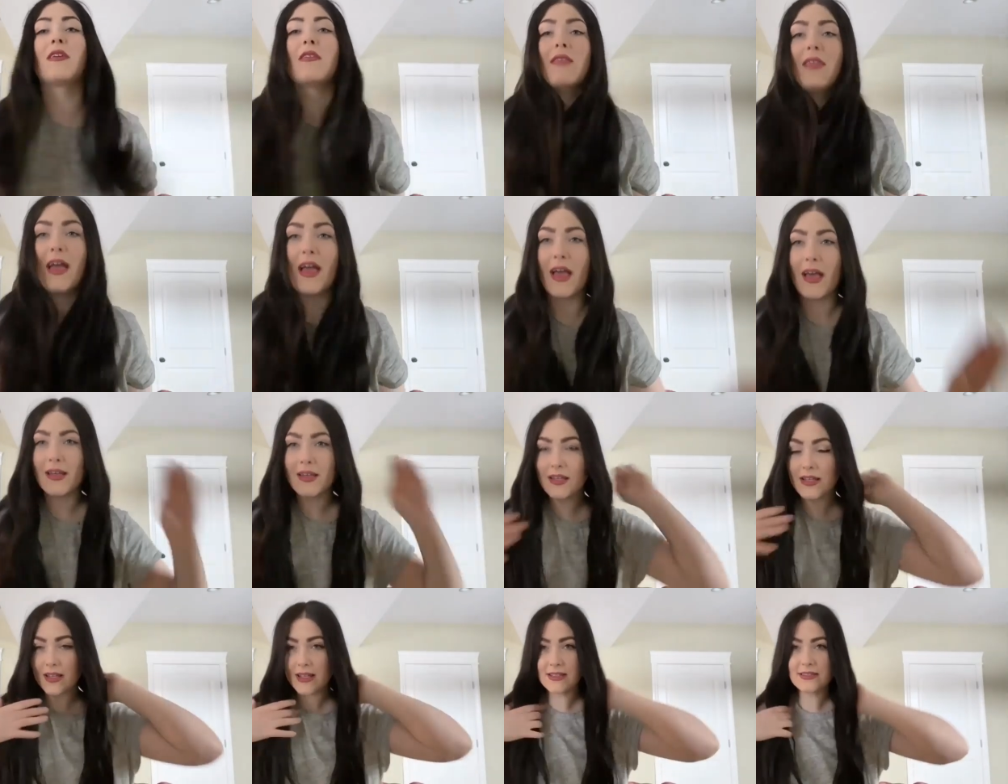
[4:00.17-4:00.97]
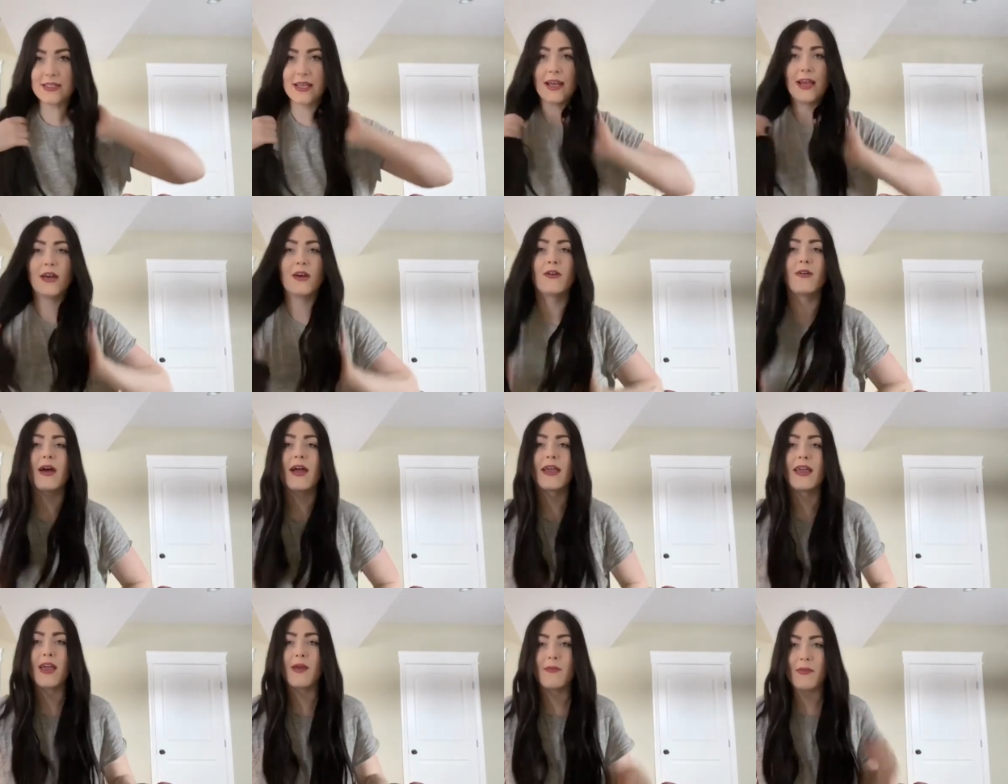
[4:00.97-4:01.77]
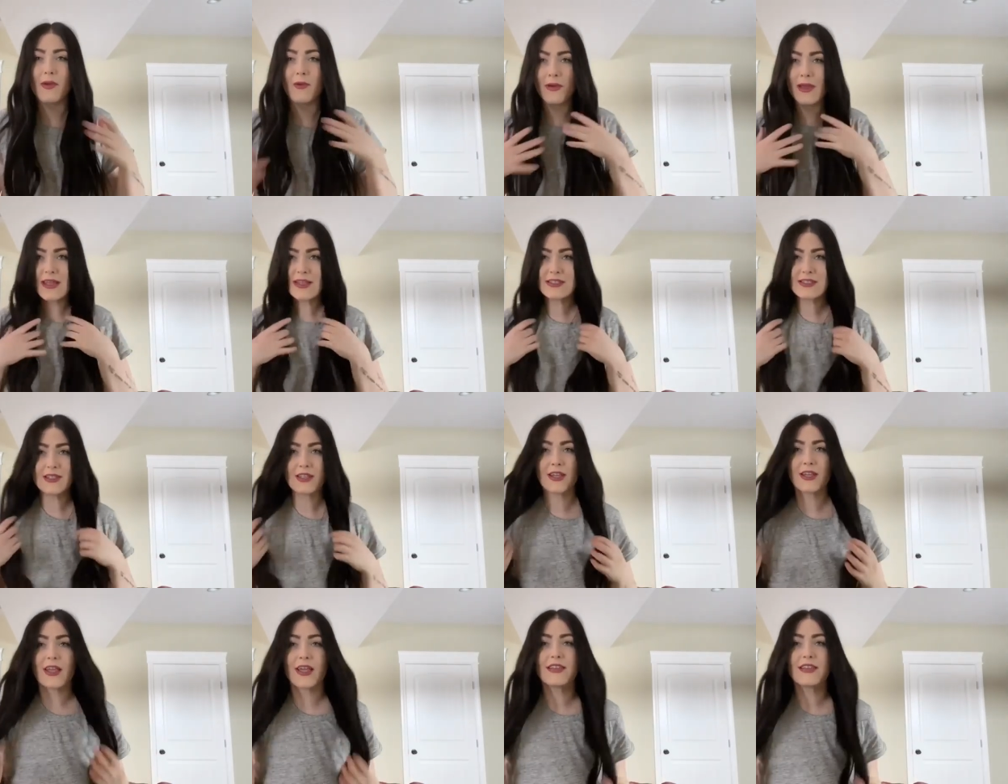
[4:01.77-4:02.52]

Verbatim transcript: that is how I get my wig to look